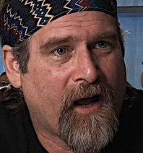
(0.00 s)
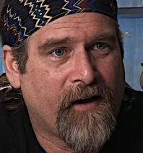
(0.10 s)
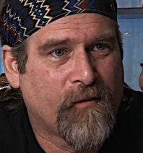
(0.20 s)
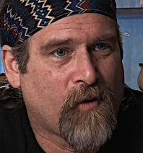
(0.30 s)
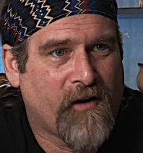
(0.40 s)

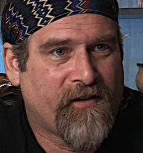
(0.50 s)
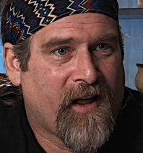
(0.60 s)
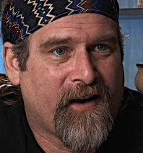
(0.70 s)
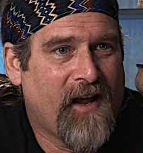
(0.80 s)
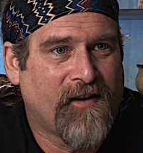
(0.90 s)
And where does
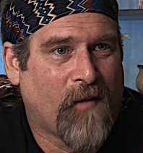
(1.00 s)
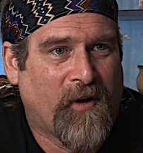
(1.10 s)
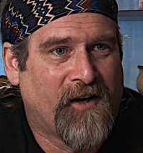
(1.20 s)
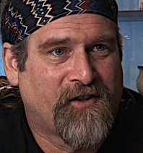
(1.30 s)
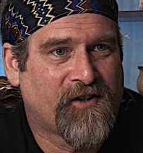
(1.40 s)
that end? I
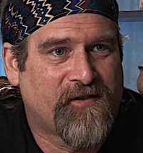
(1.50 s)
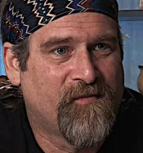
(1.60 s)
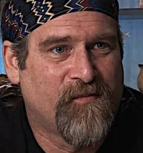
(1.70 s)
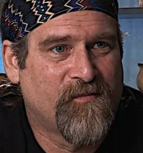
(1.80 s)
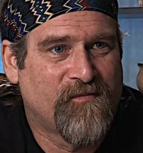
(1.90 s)
mean, it just
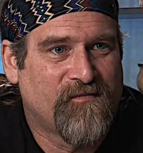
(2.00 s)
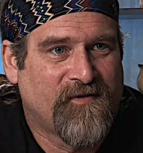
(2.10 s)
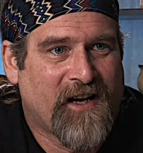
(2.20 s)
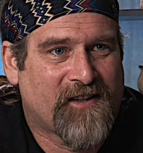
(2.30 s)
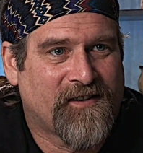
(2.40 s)

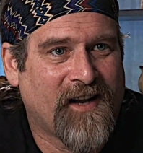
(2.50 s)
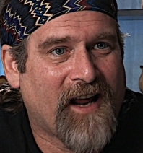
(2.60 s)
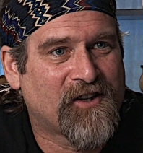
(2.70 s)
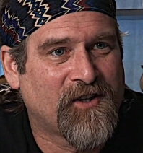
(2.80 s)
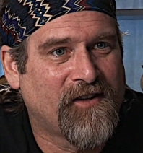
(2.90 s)
next
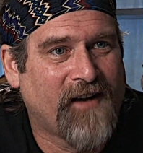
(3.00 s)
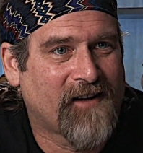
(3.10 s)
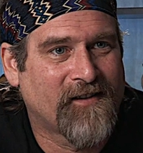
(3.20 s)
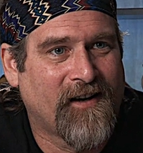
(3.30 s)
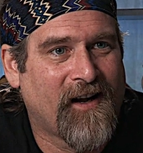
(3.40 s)
connection,
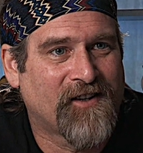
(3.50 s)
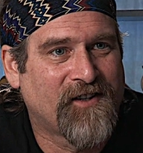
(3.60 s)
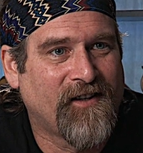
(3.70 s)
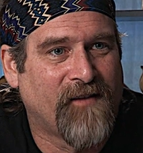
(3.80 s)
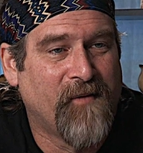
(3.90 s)

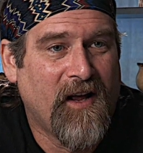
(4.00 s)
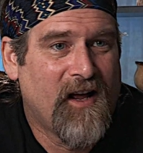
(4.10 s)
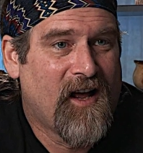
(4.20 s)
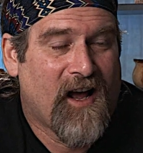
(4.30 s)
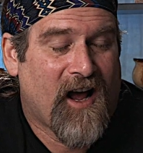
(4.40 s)
and
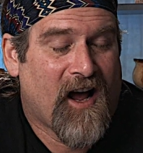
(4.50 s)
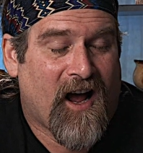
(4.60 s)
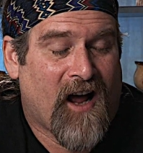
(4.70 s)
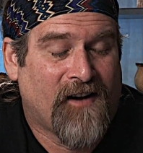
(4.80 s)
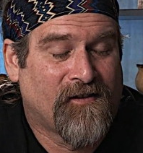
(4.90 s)

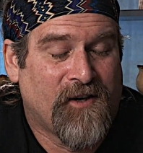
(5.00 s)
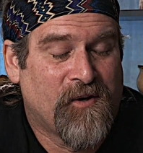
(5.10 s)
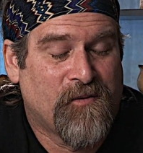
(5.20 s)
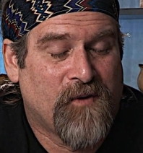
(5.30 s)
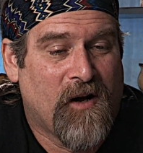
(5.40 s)
I don't
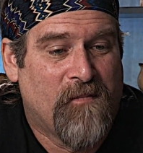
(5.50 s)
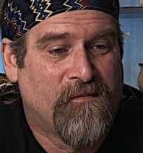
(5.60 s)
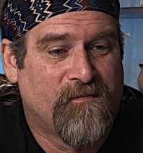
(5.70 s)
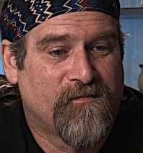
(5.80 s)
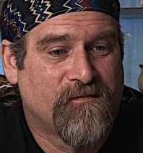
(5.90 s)

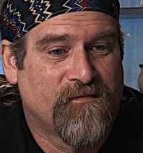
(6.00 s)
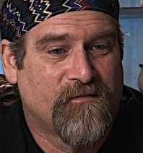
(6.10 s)
know